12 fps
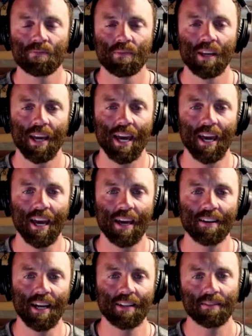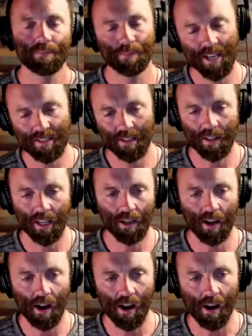And it basically,
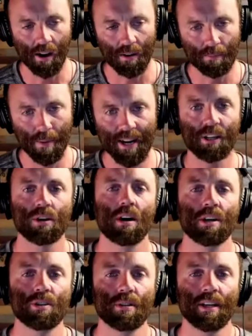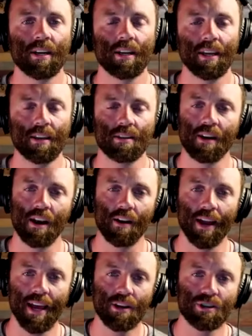our mitochondria is our
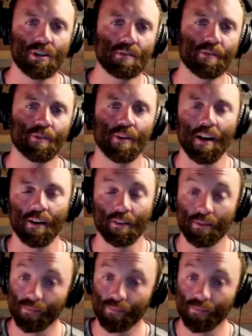engine for